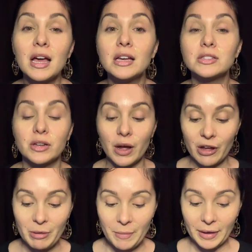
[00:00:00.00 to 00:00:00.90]
So now I have
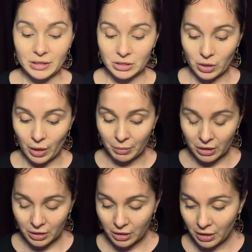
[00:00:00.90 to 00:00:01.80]
my base. So I'm
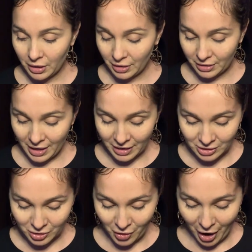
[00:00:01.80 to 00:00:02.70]
gonna
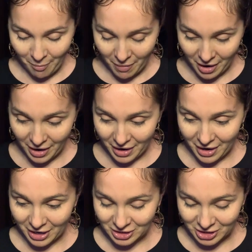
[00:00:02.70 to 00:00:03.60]
next grab my
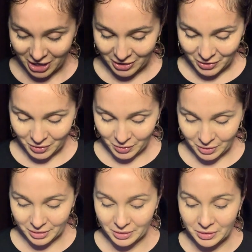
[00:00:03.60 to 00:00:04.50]

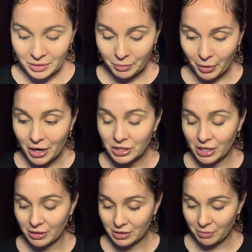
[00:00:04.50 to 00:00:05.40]
eyeshadow brush
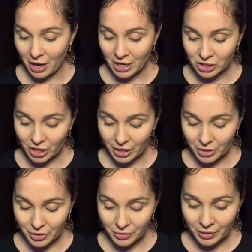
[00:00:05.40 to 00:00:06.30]
and some
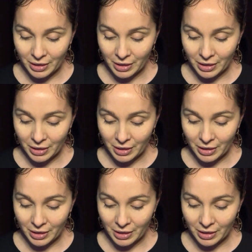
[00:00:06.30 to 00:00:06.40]
eyeshadow.